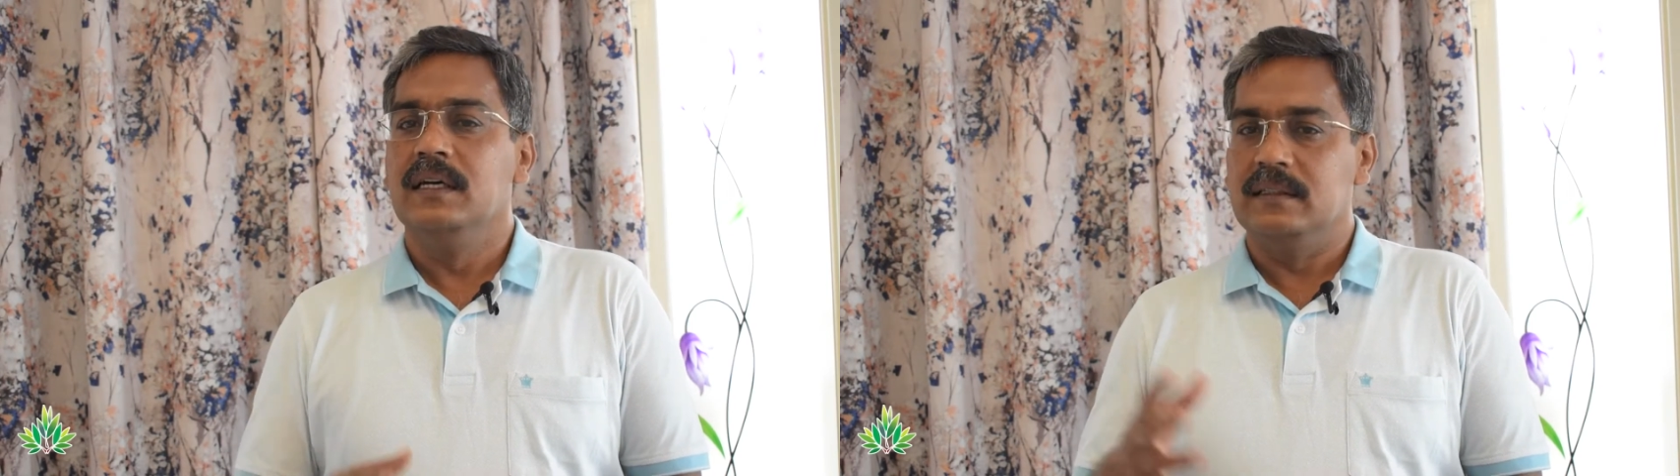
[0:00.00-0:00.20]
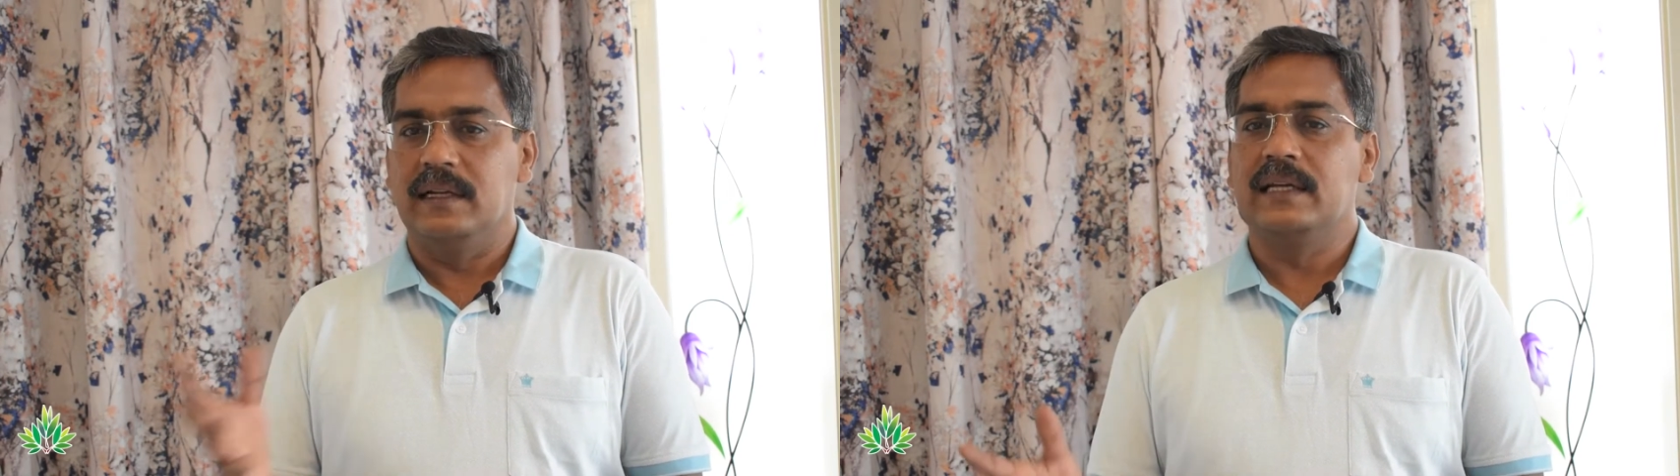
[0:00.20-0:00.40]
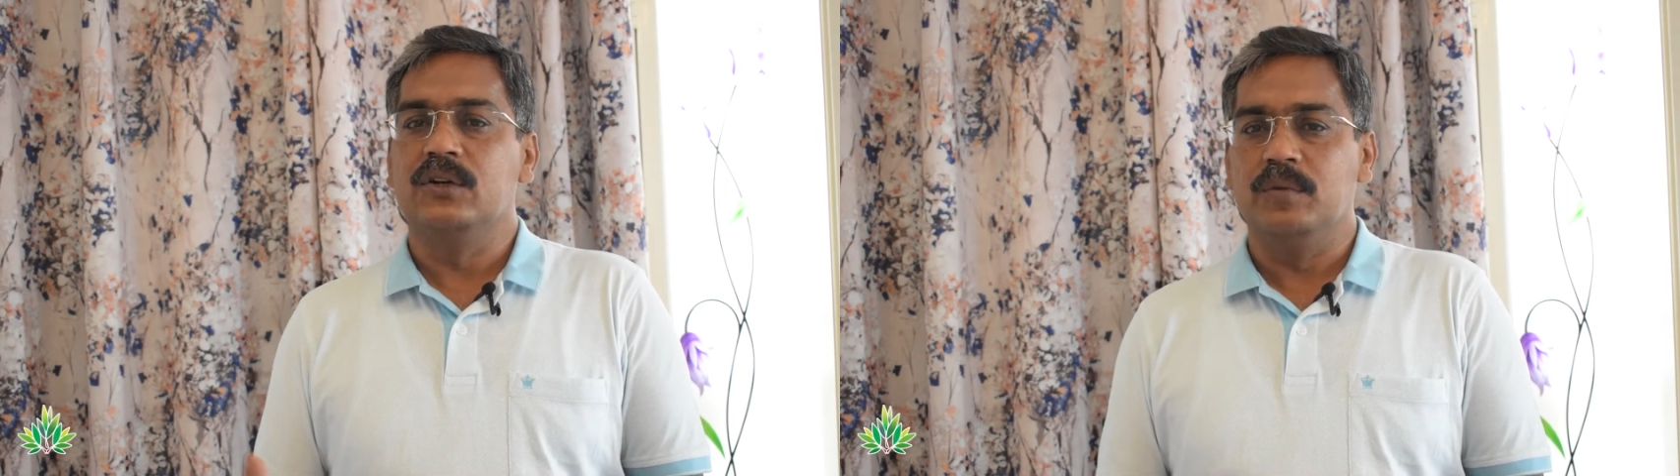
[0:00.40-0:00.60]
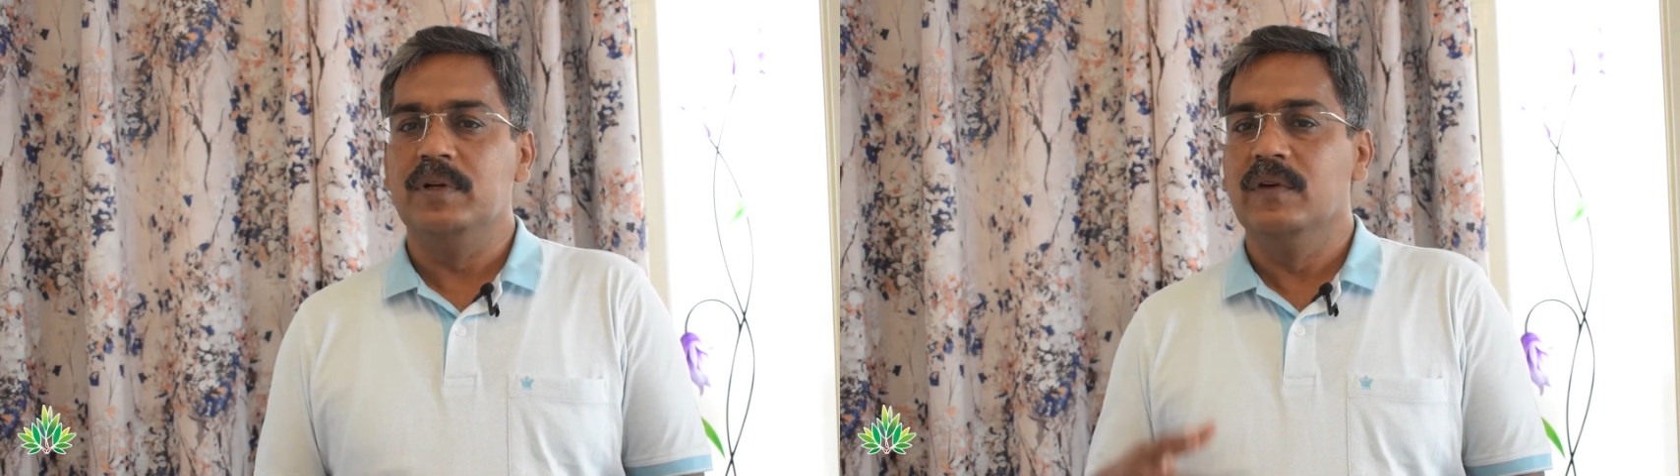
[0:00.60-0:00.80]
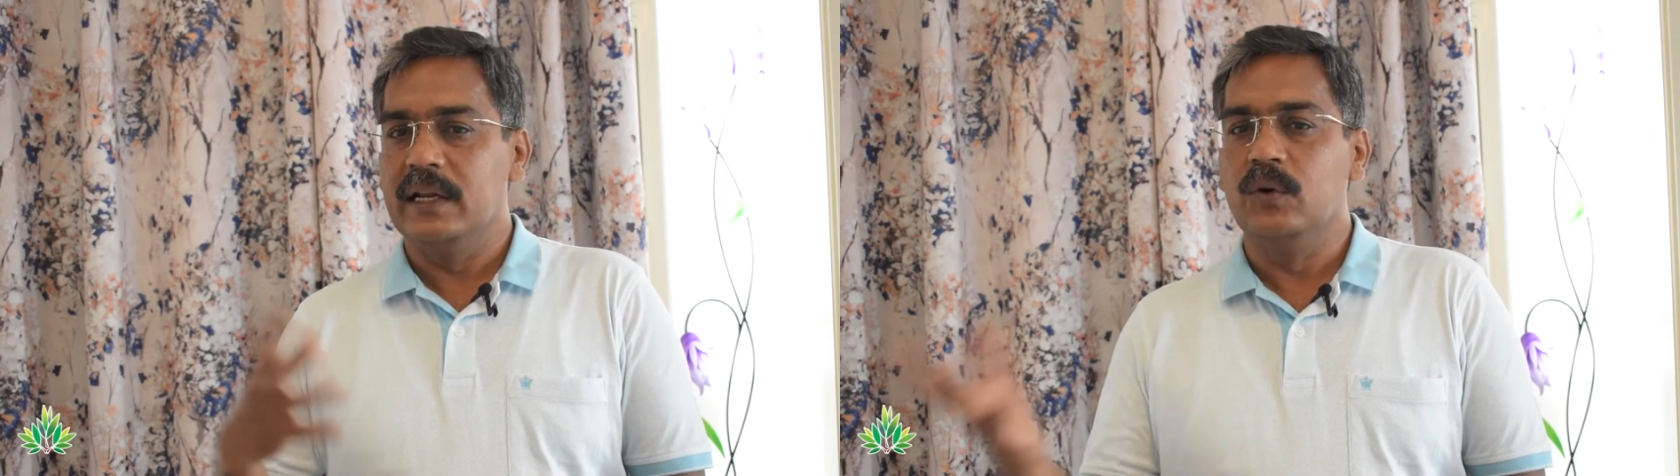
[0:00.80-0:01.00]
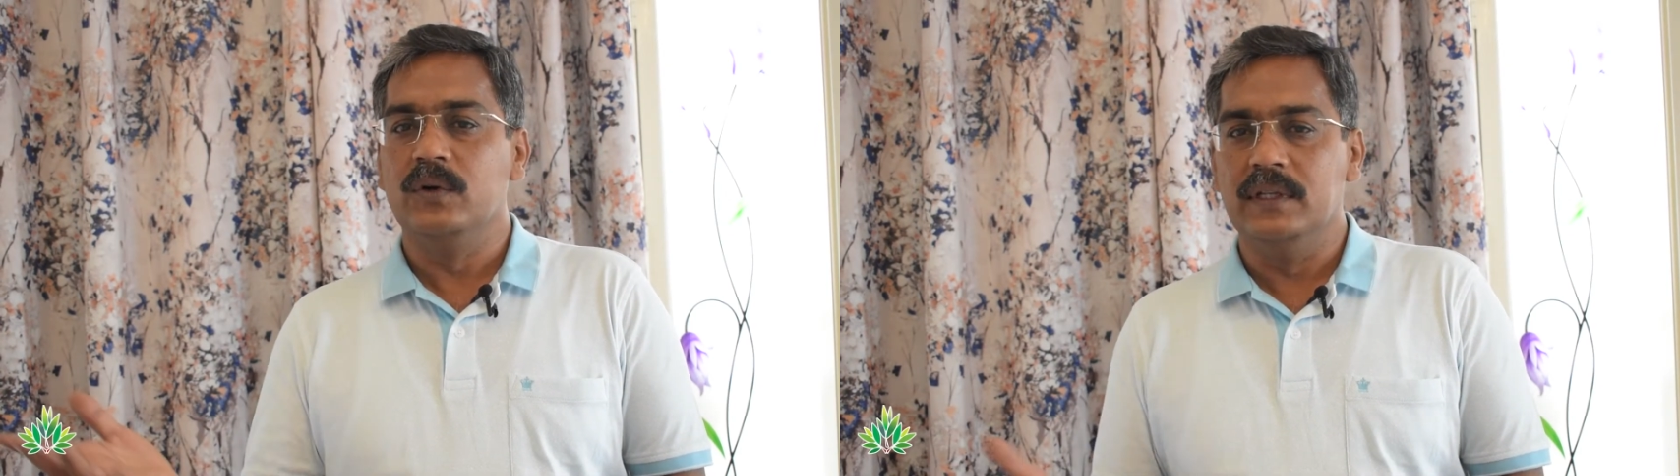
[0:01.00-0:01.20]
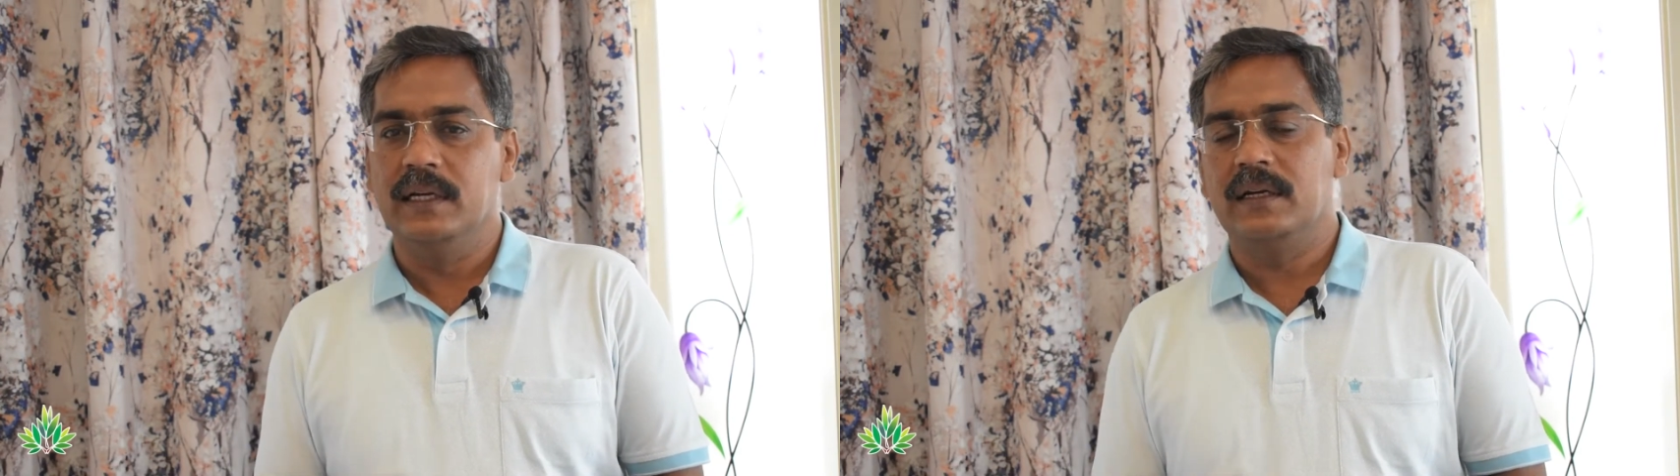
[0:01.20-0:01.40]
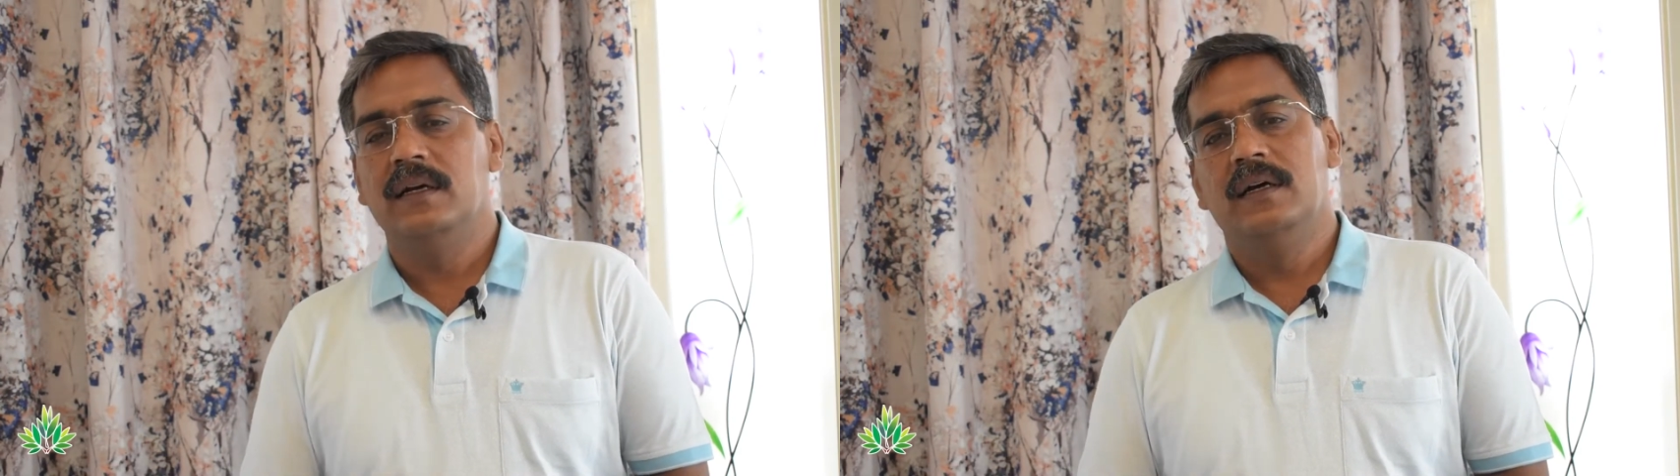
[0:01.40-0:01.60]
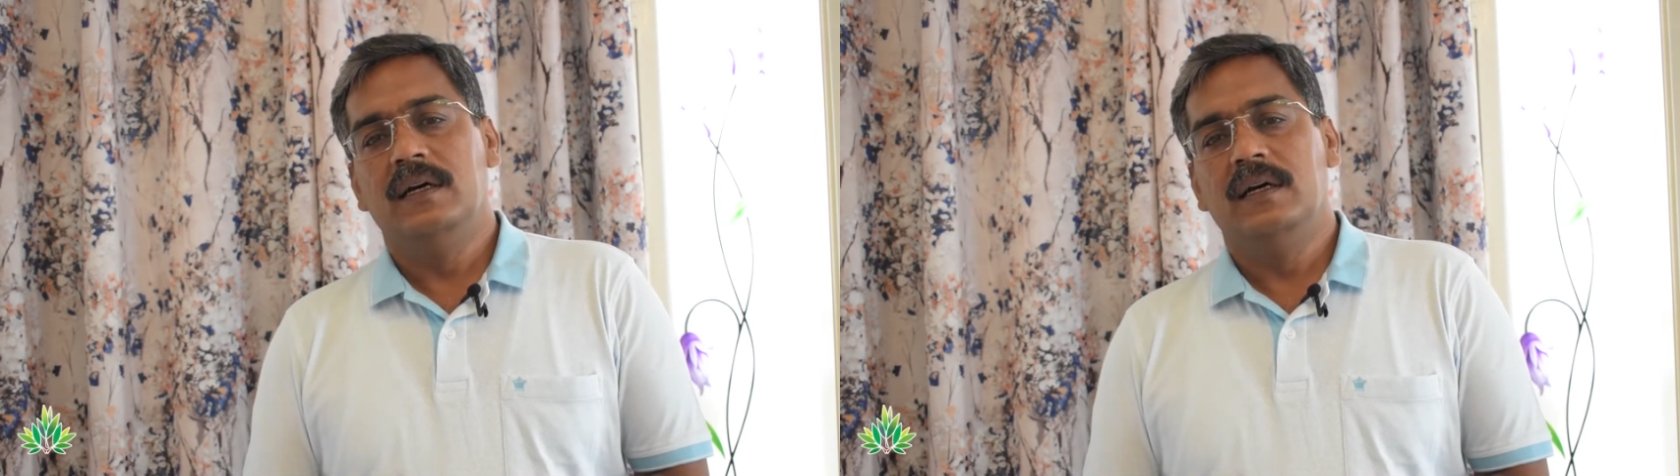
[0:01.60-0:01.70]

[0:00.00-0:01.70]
is likely to be very good there.